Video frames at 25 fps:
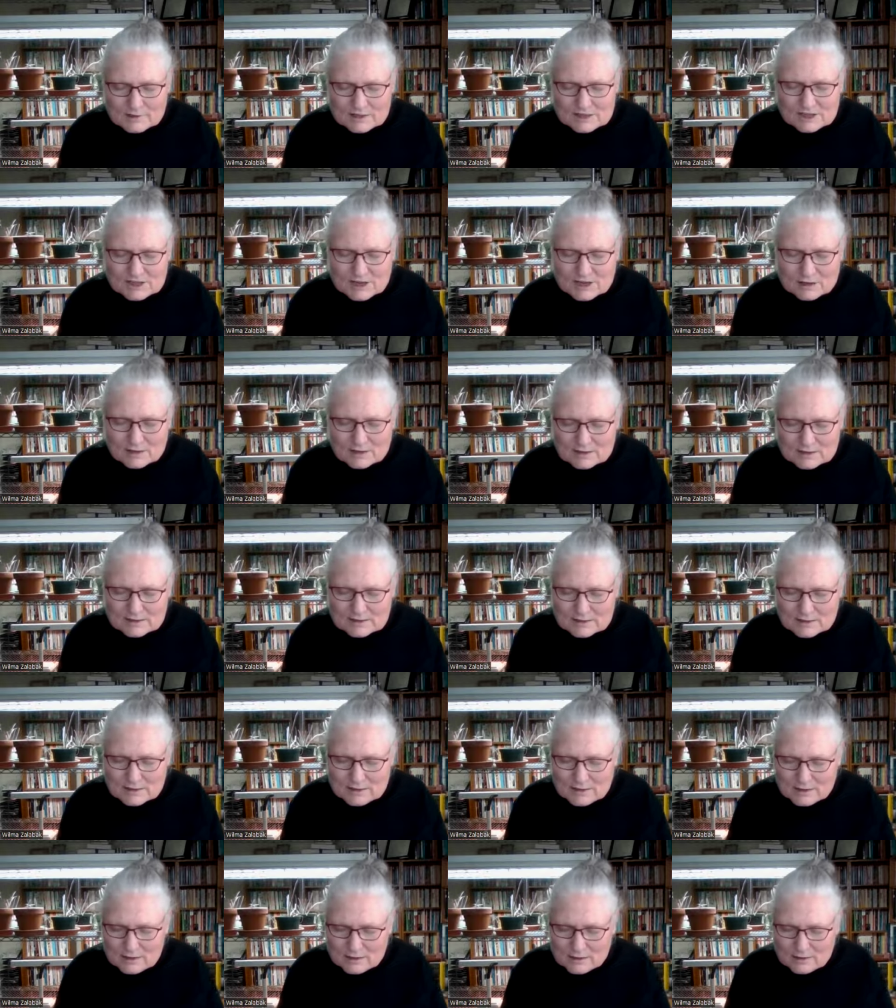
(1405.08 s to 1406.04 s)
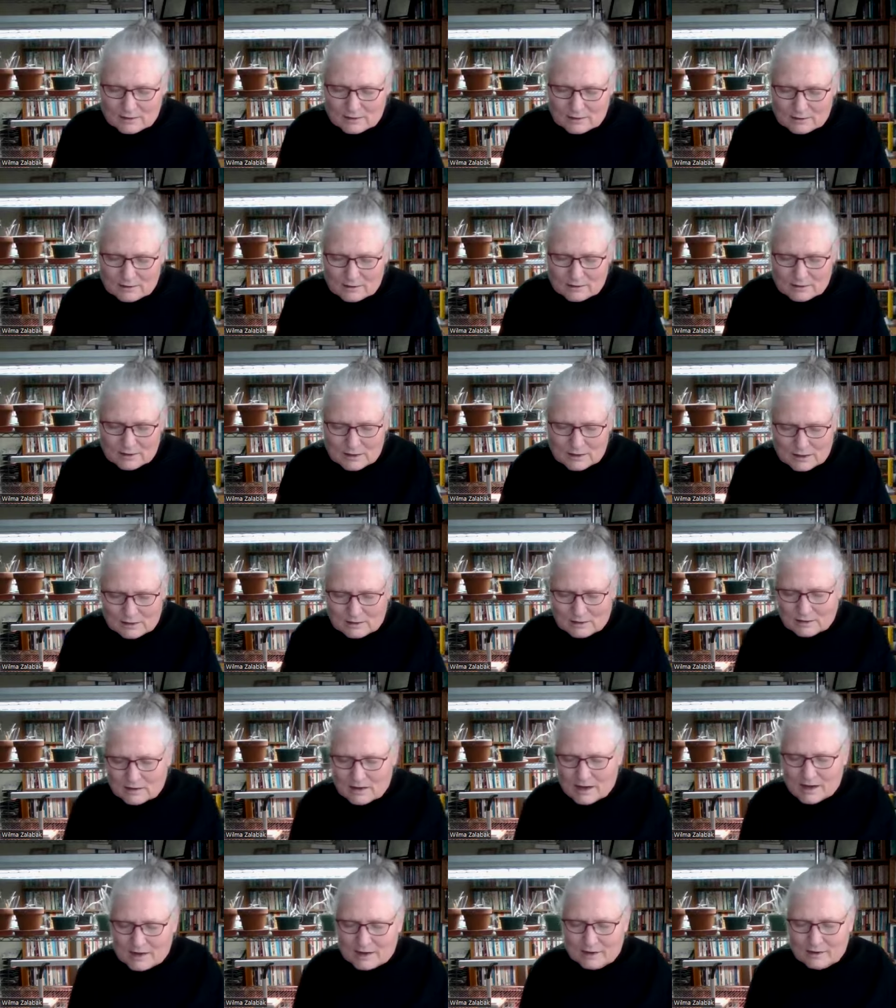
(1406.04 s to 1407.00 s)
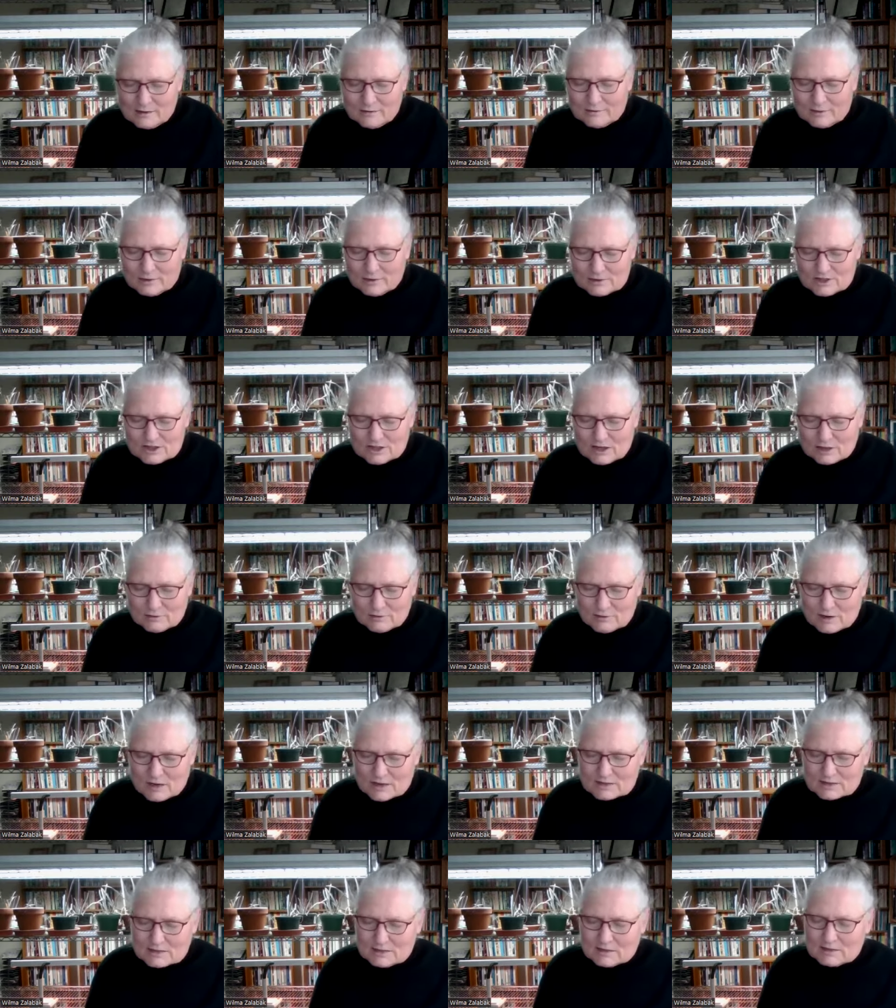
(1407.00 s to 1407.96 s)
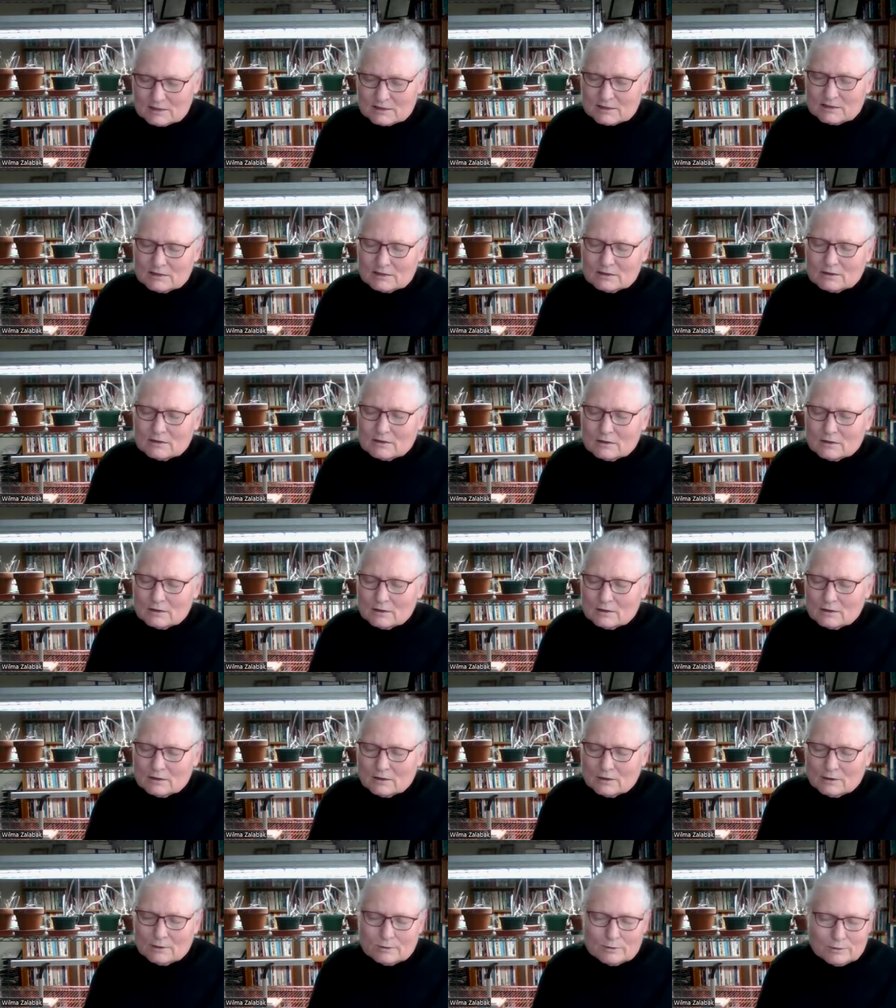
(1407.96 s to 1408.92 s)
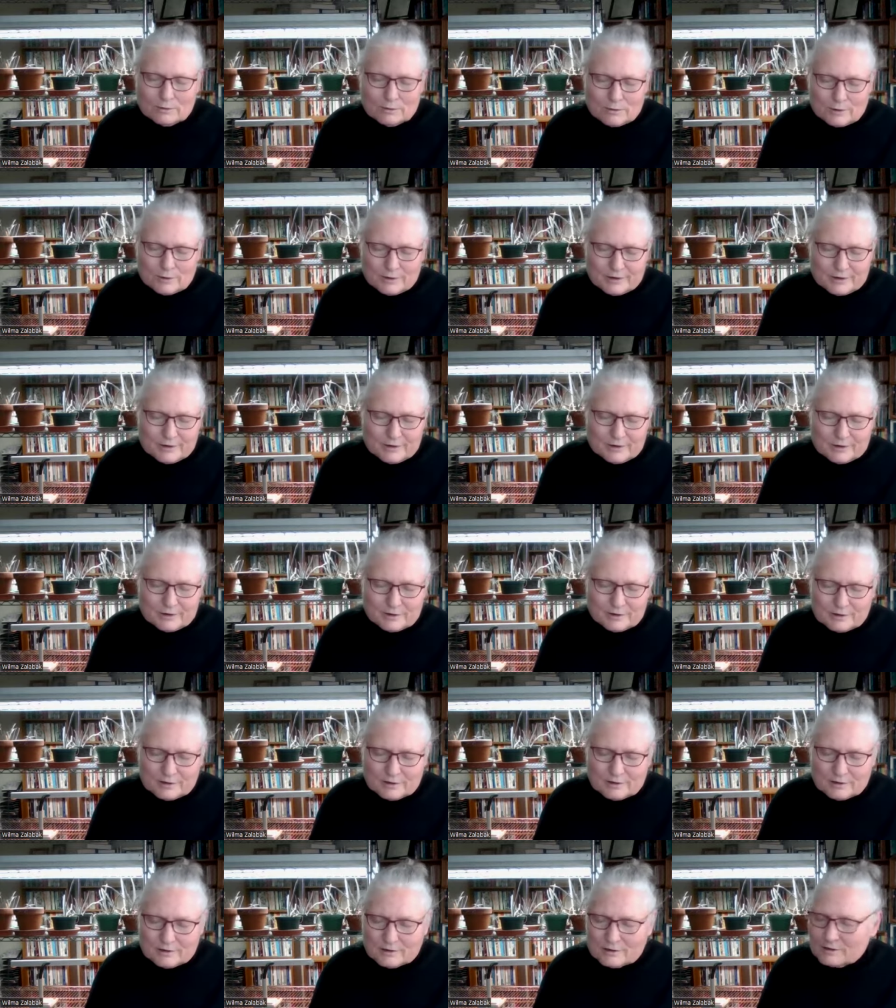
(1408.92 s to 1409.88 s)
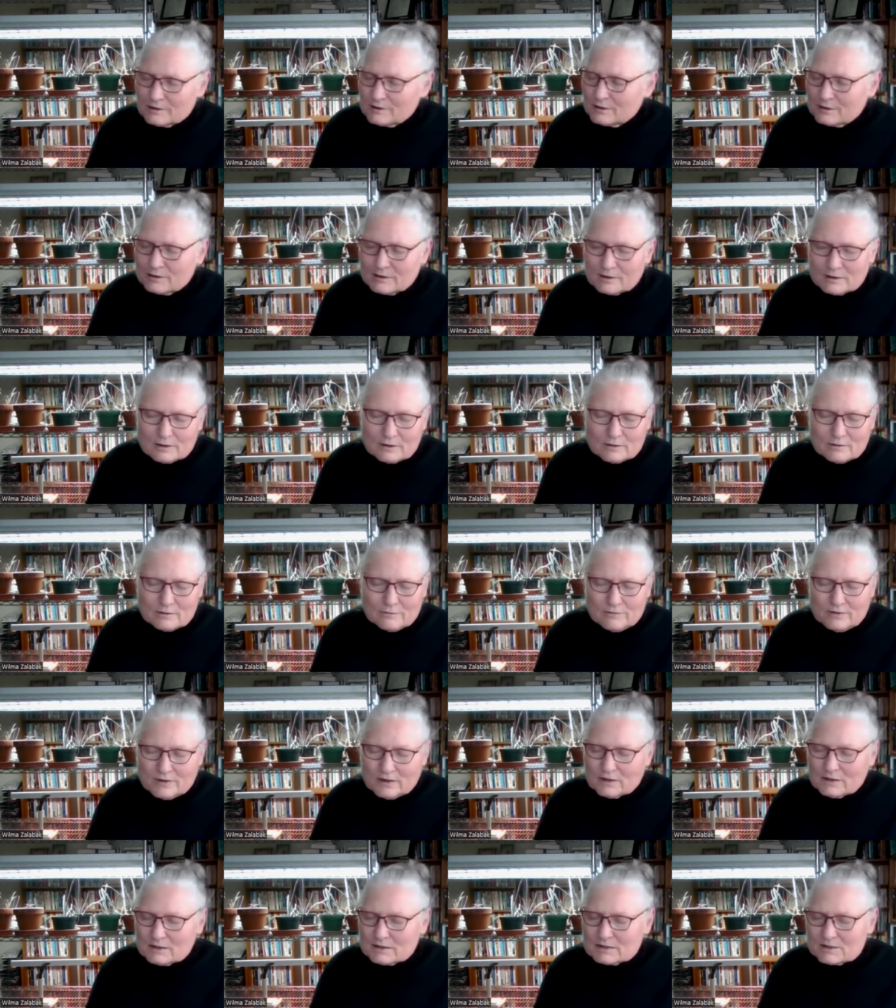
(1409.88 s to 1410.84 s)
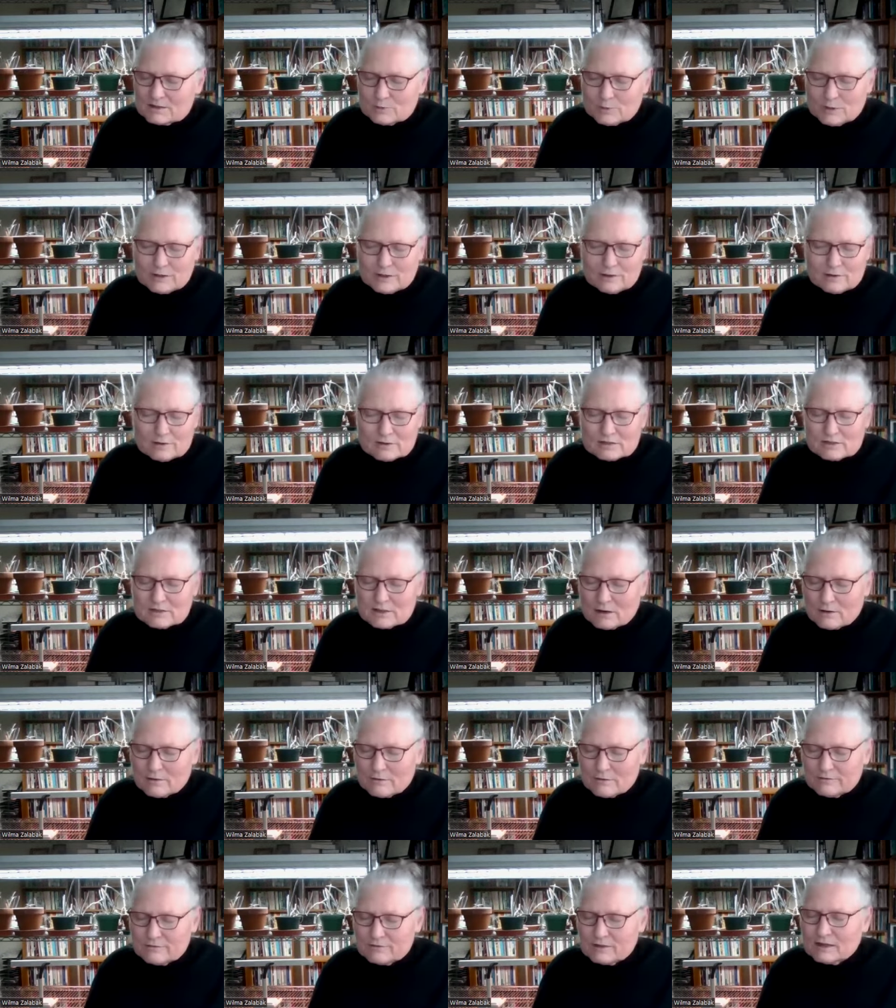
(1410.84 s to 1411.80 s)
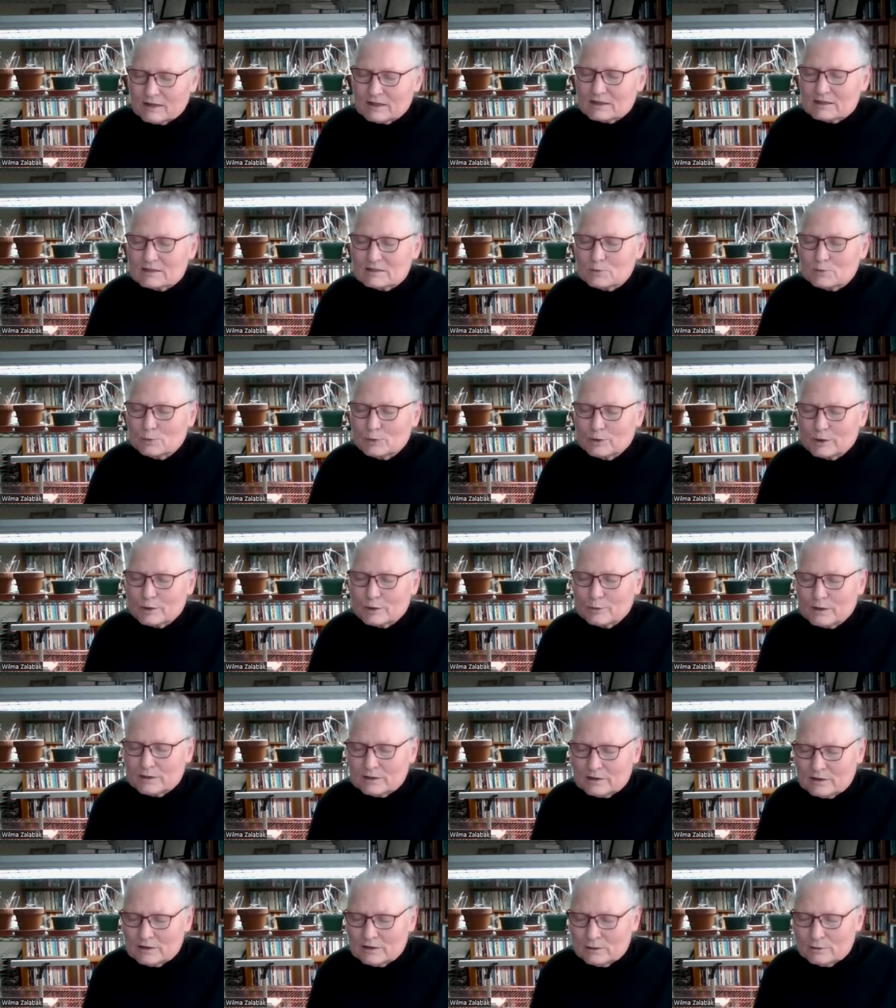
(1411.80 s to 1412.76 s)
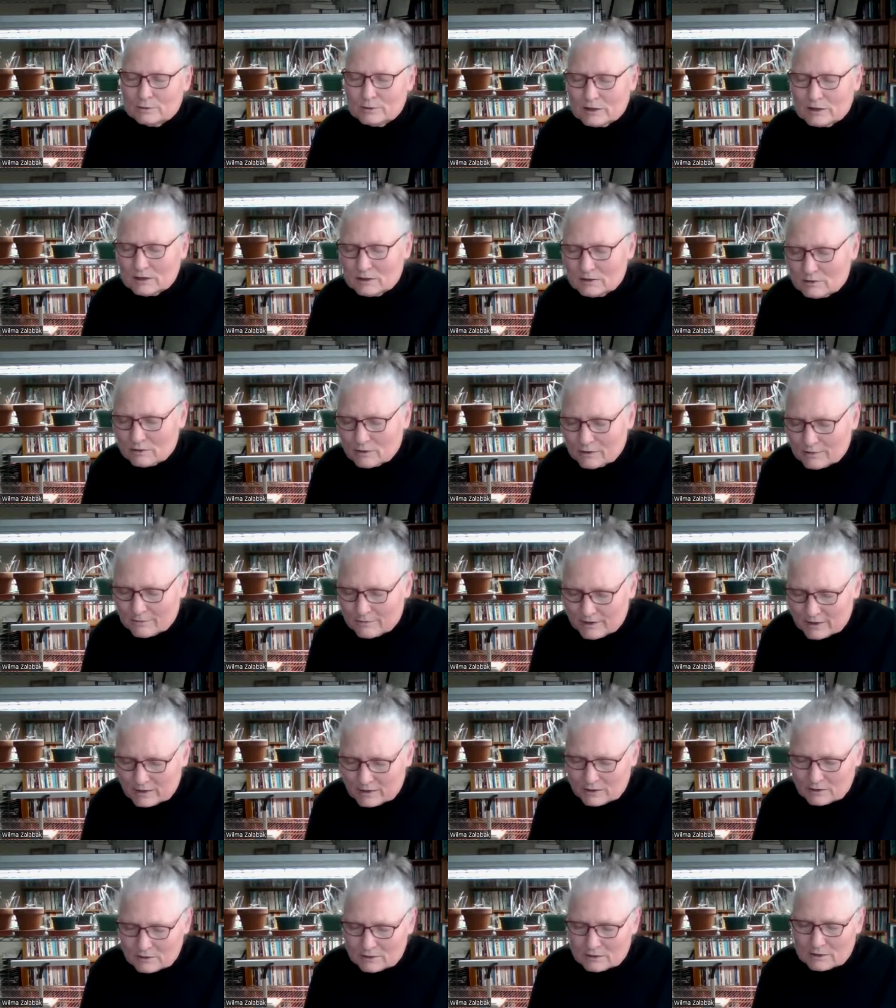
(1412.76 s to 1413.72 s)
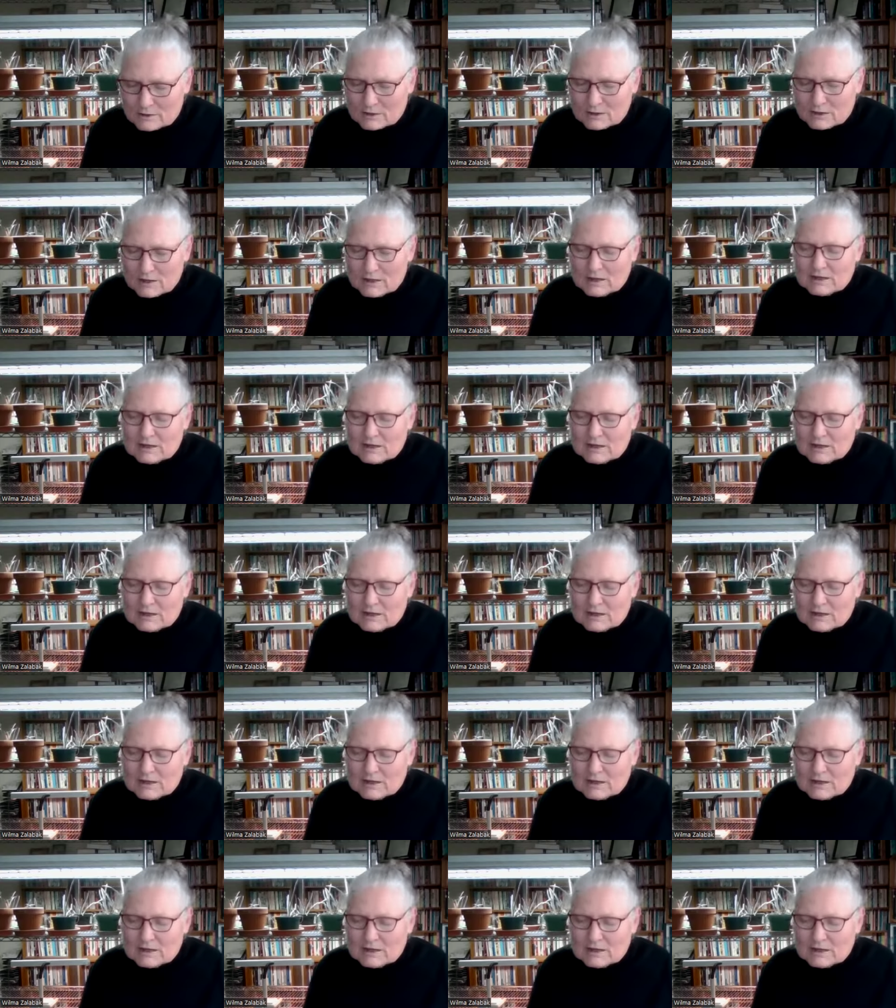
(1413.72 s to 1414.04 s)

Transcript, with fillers: jealousy in, in light of your generosity. O oh Lord, fill us with yourself. Let us work with you in your vineyard.